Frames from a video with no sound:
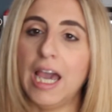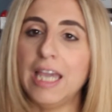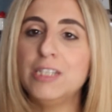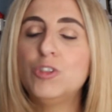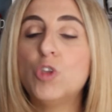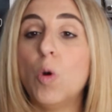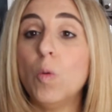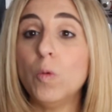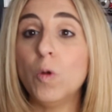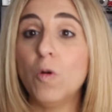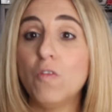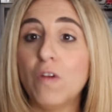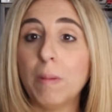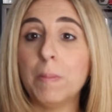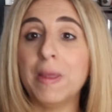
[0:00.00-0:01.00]
I don't know
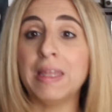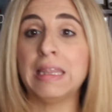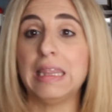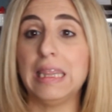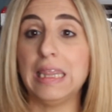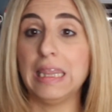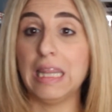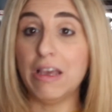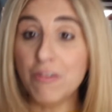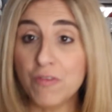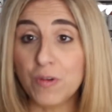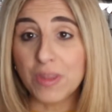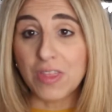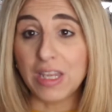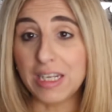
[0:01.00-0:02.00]
if I'm in
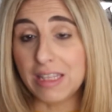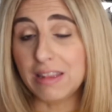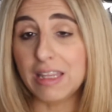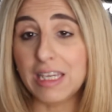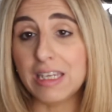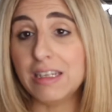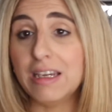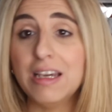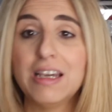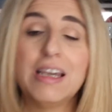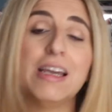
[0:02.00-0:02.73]
love with anything,